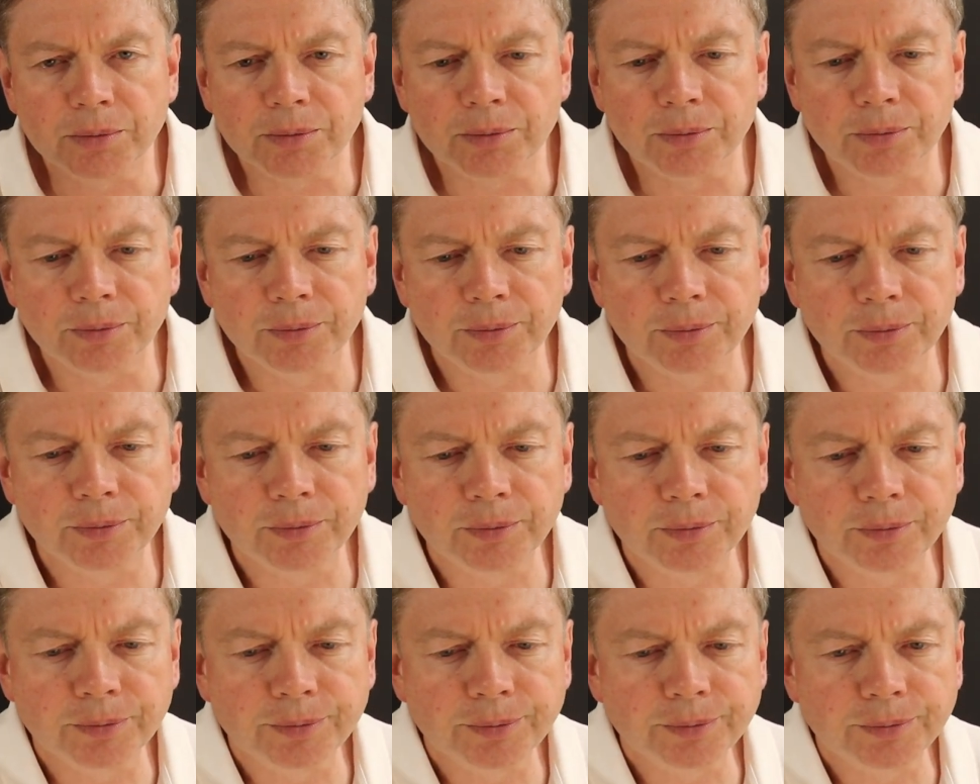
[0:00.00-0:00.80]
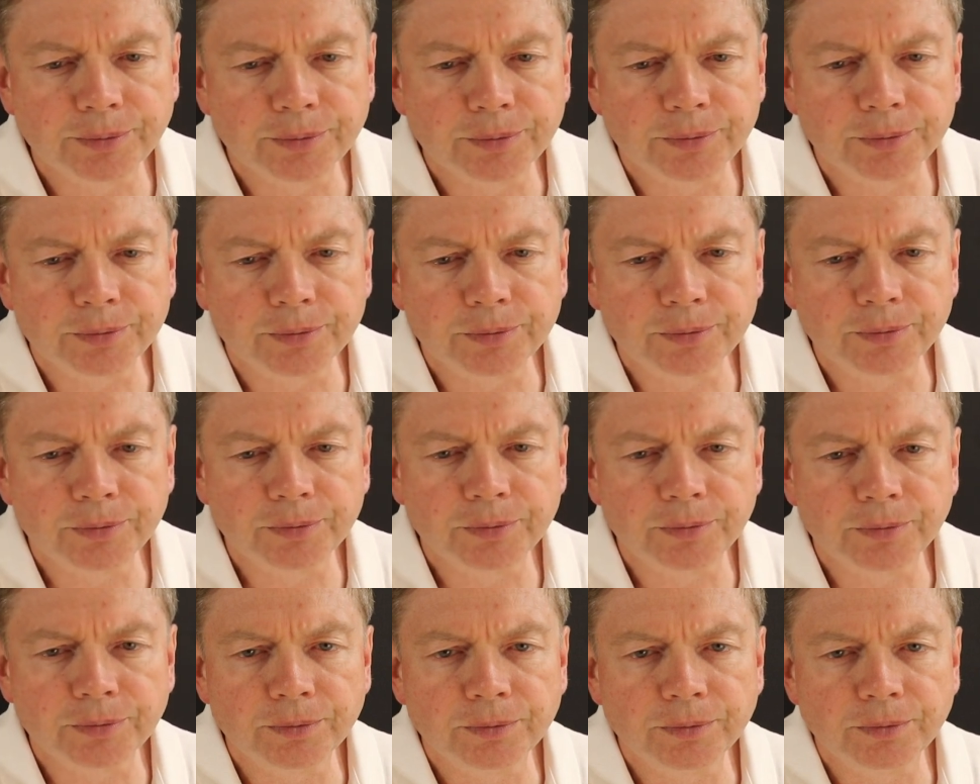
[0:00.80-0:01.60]

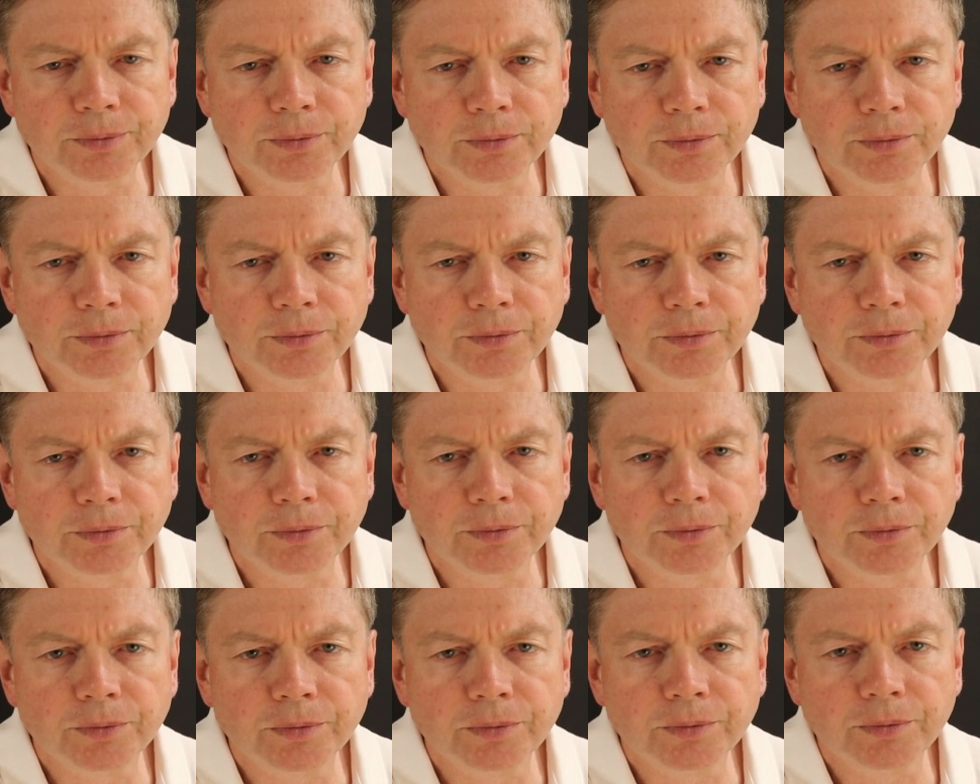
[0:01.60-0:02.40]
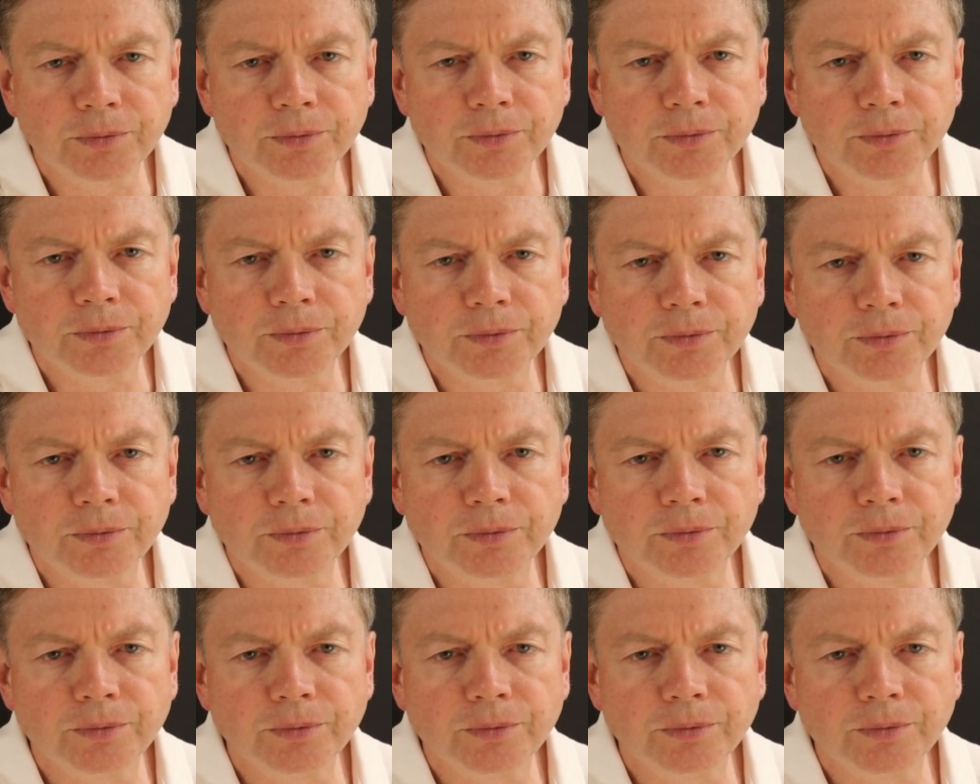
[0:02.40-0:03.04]
Nobody speaks.